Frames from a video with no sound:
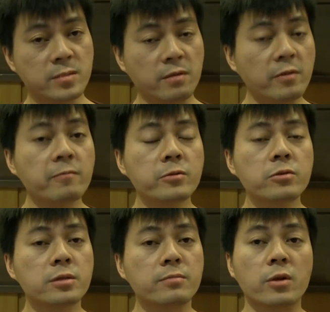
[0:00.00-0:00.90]
we will
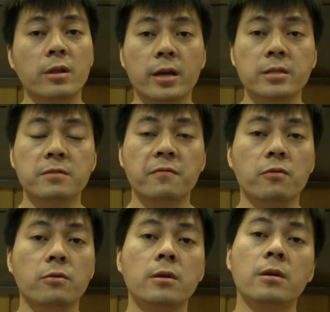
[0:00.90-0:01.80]
use the Model X
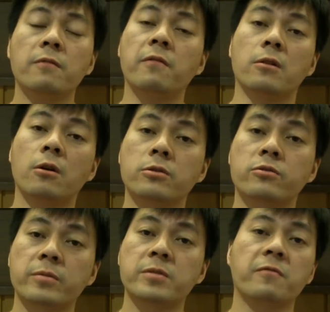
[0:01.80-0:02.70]
for long
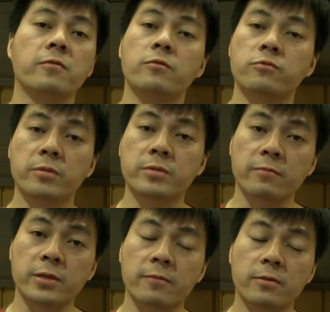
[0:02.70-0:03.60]
trips, for road trips or
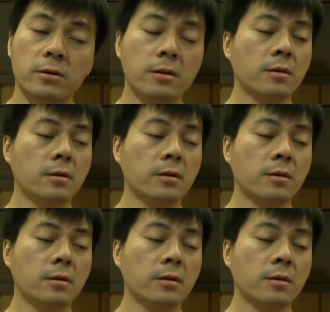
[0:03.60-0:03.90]
whatever.